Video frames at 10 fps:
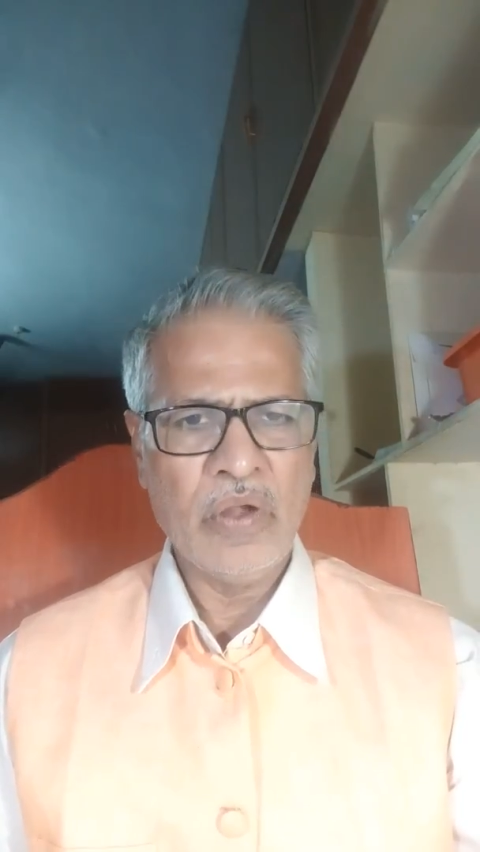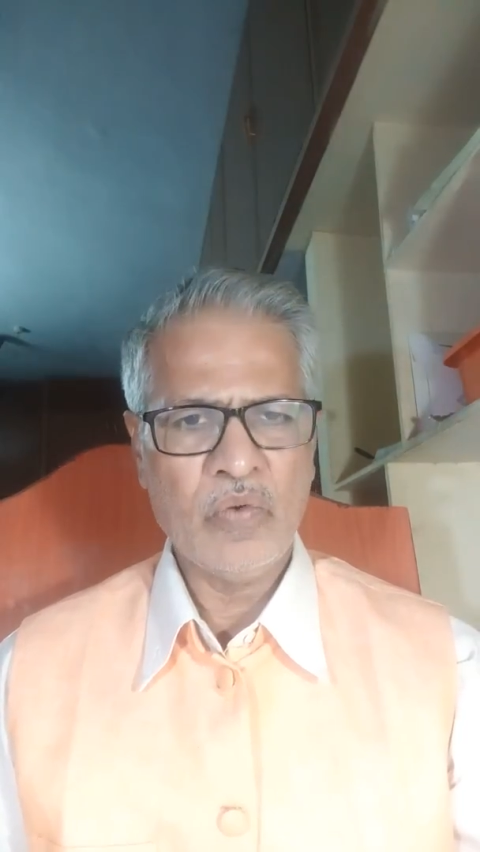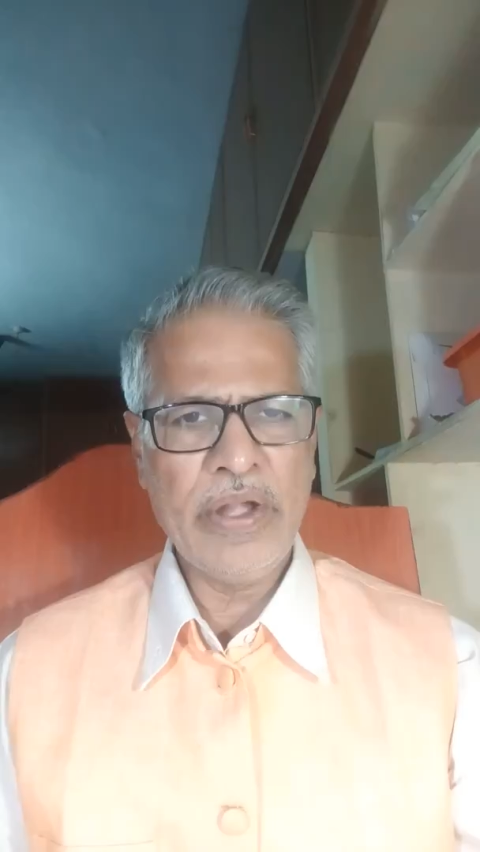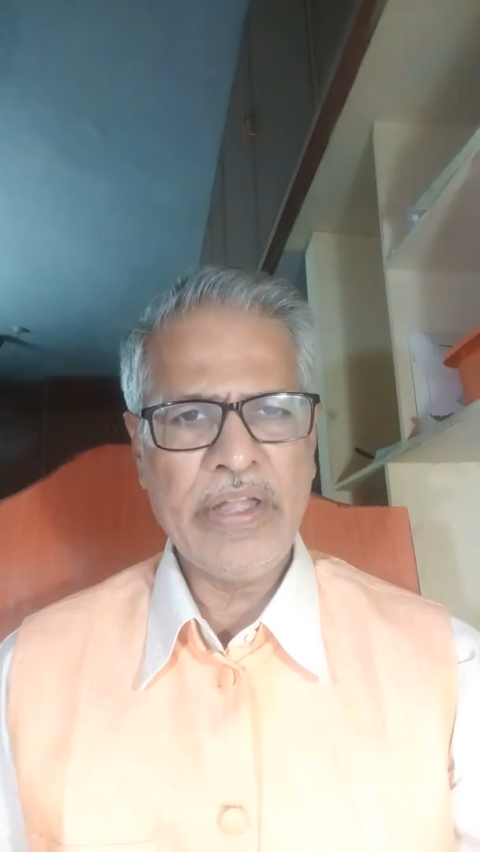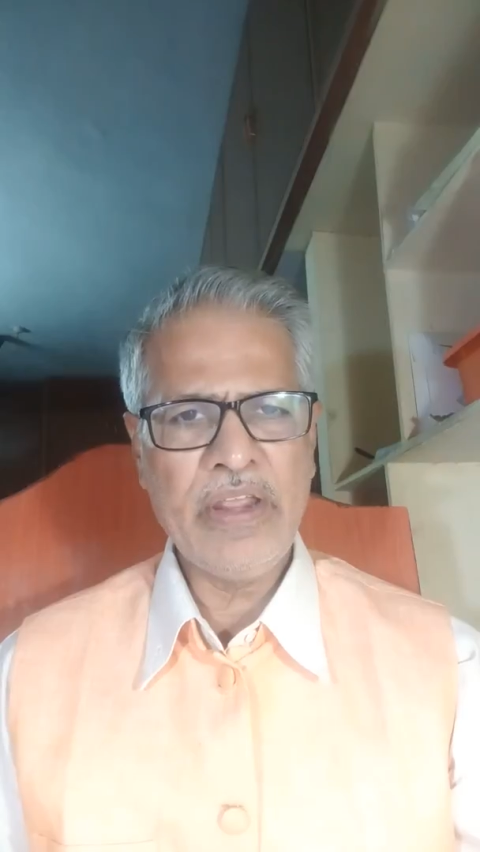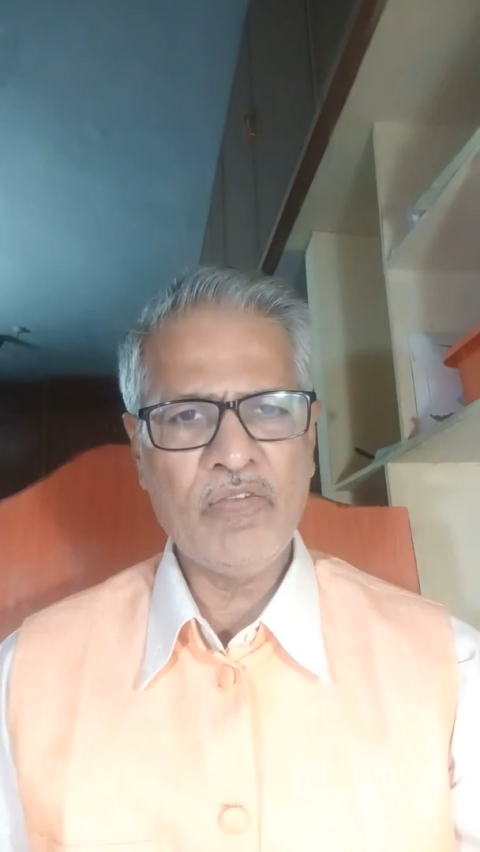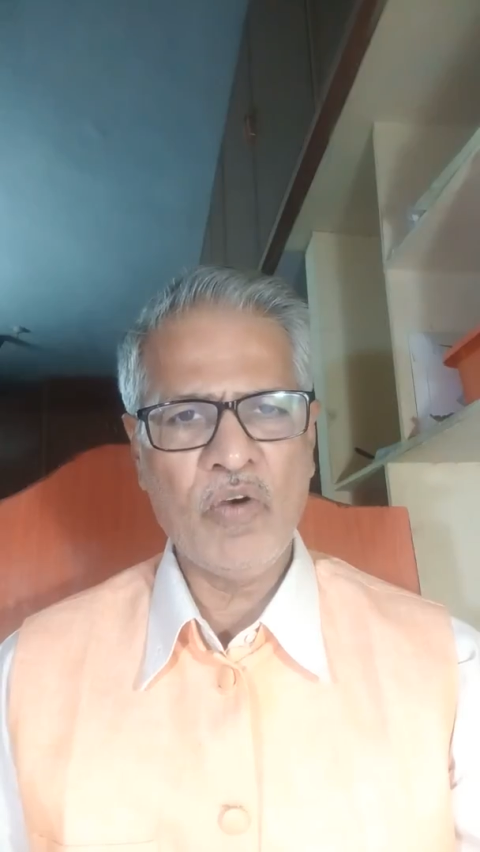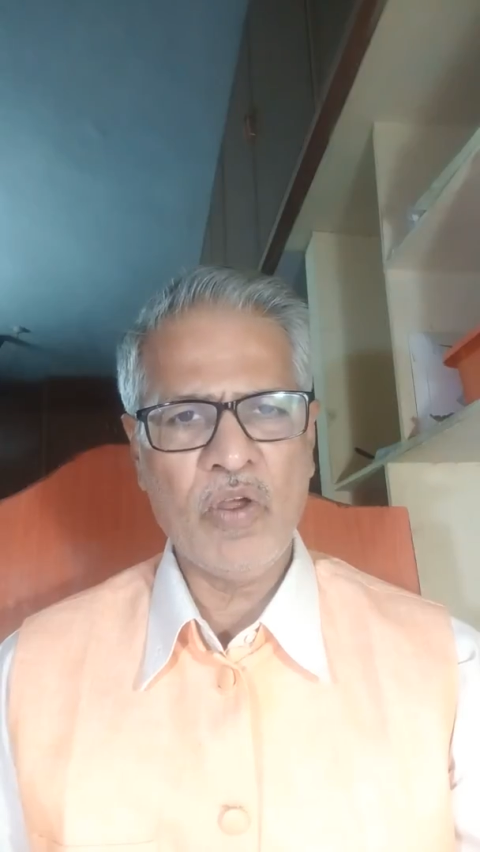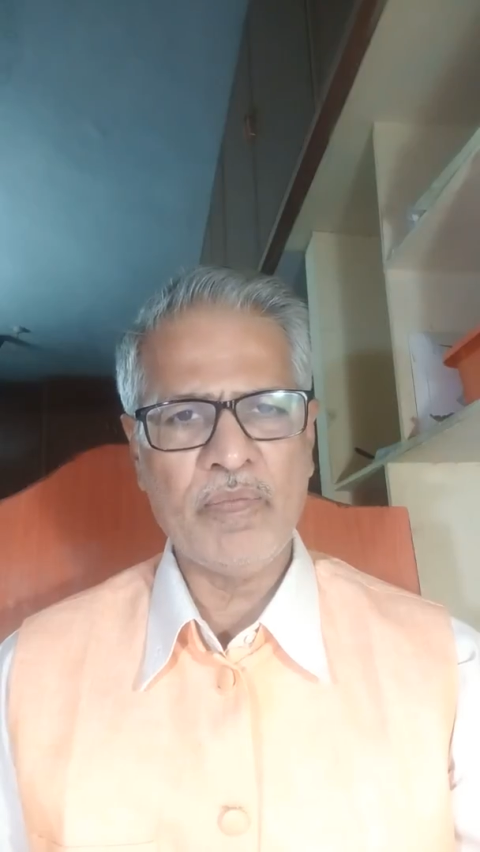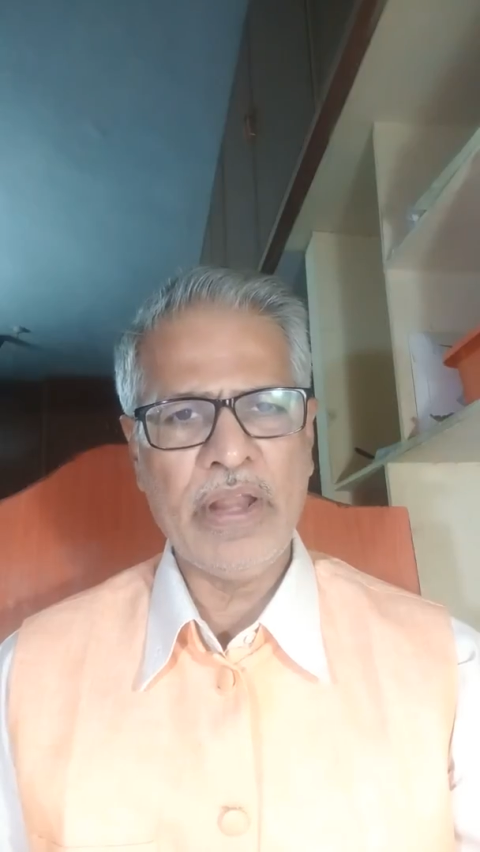
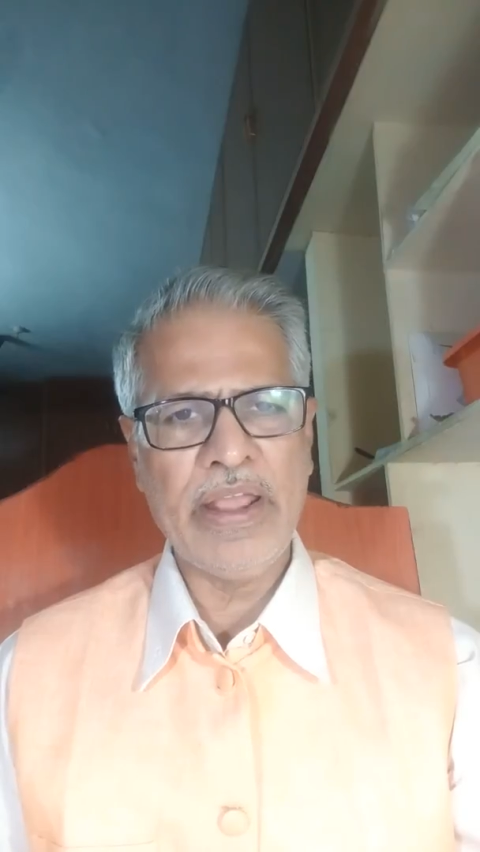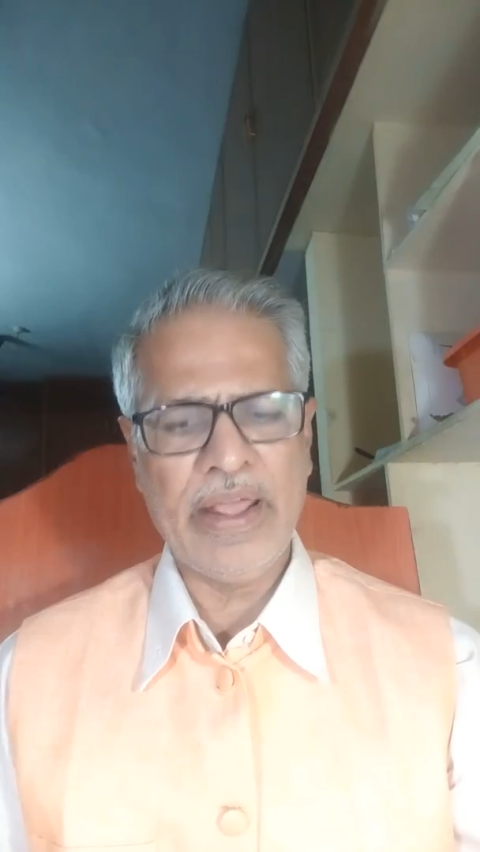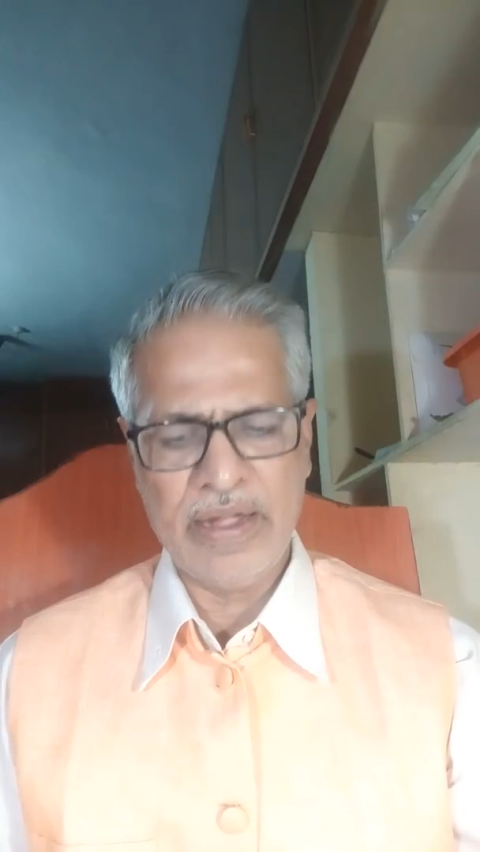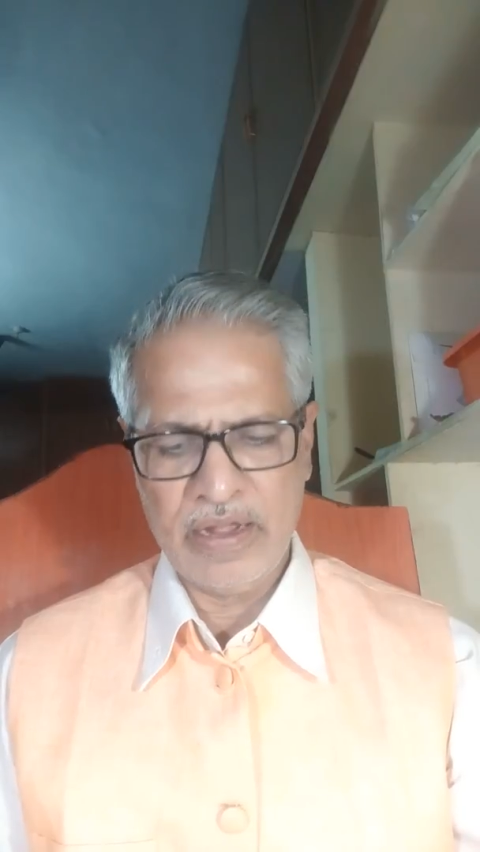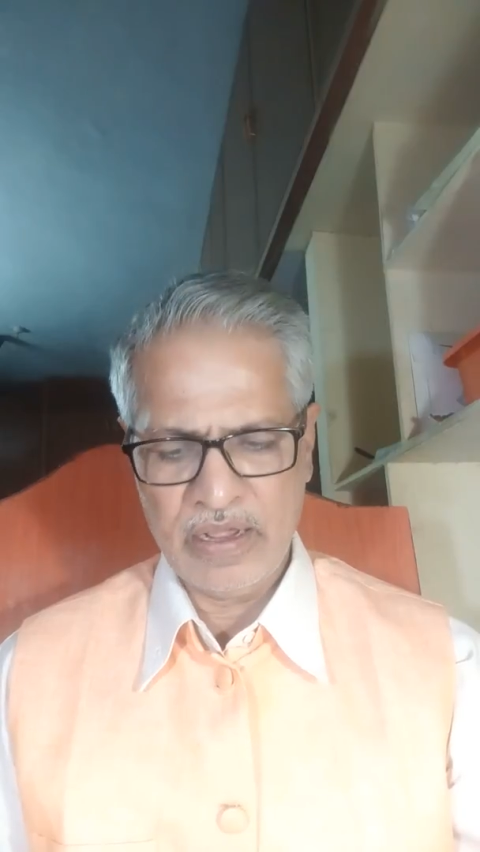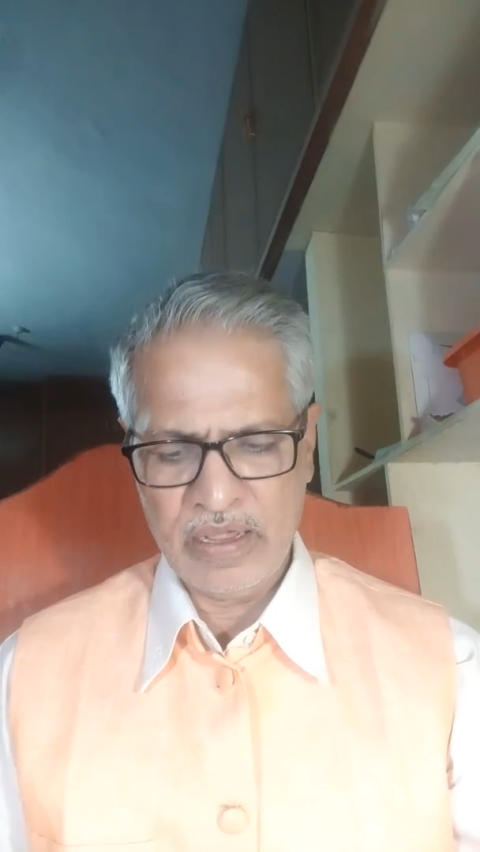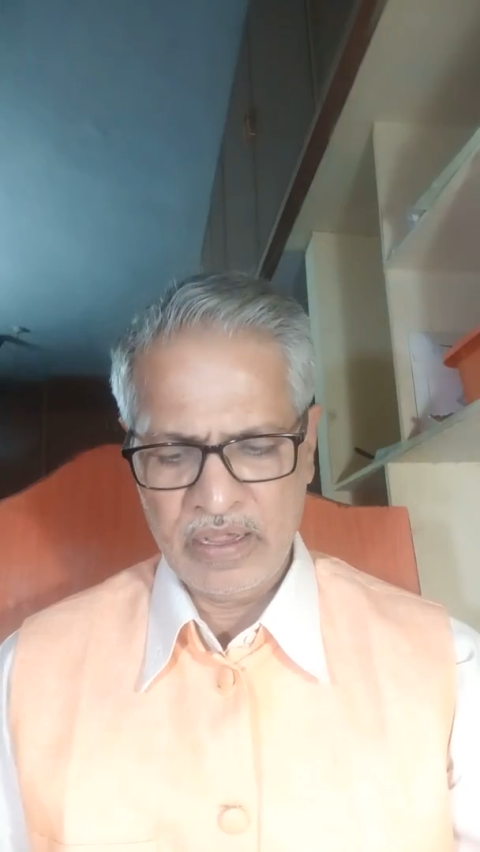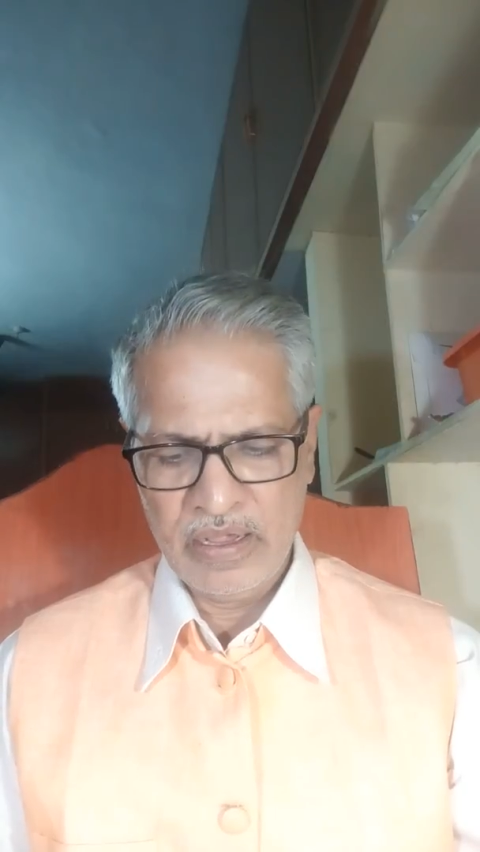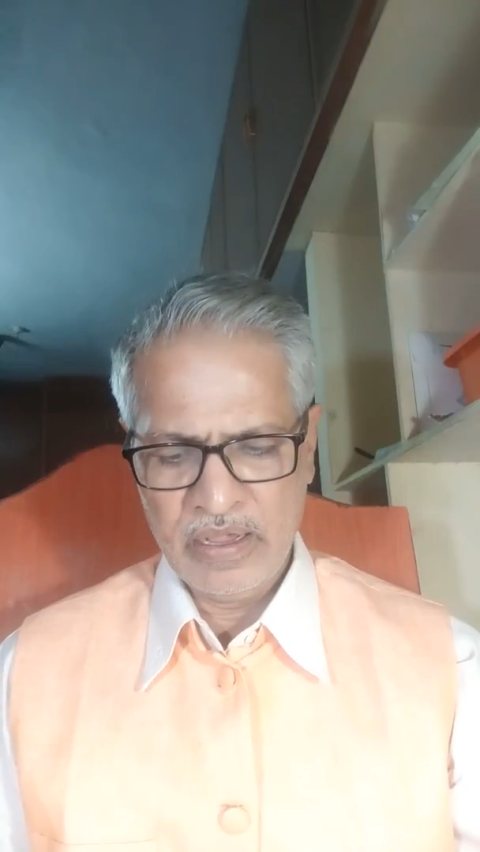24 million uh,